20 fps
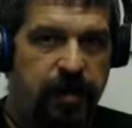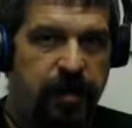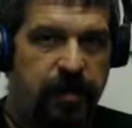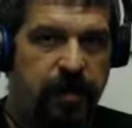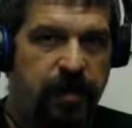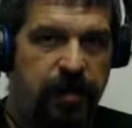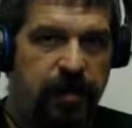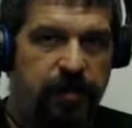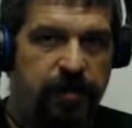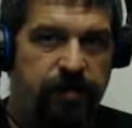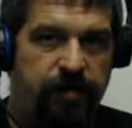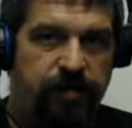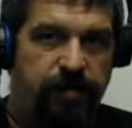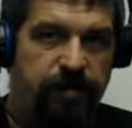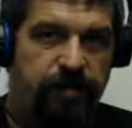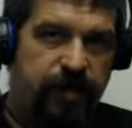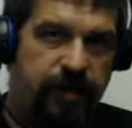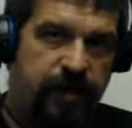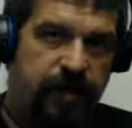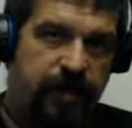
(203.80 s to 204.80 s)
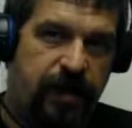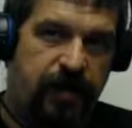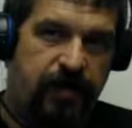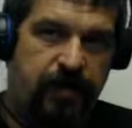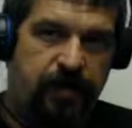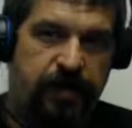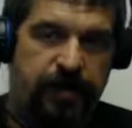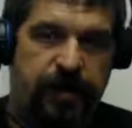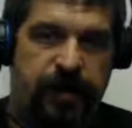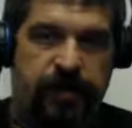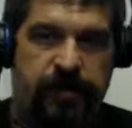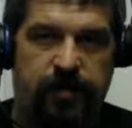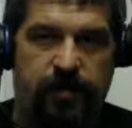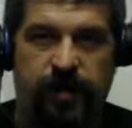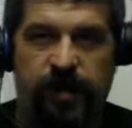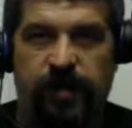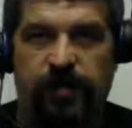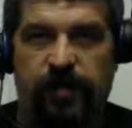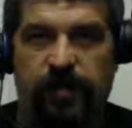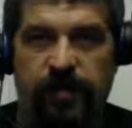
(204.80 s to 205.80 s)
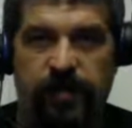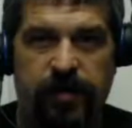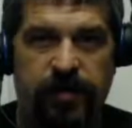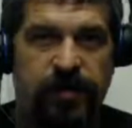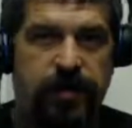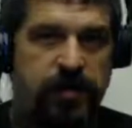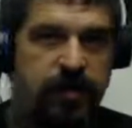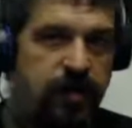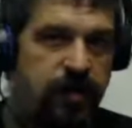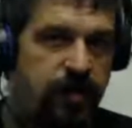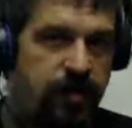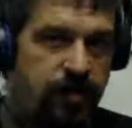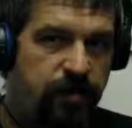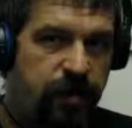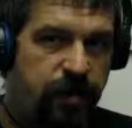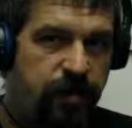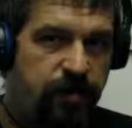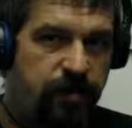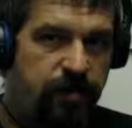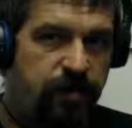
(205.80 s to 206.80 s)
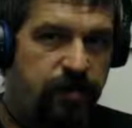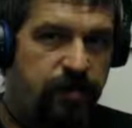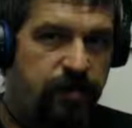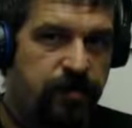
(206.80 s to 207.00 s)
But that rolls out the web. Or you can do both.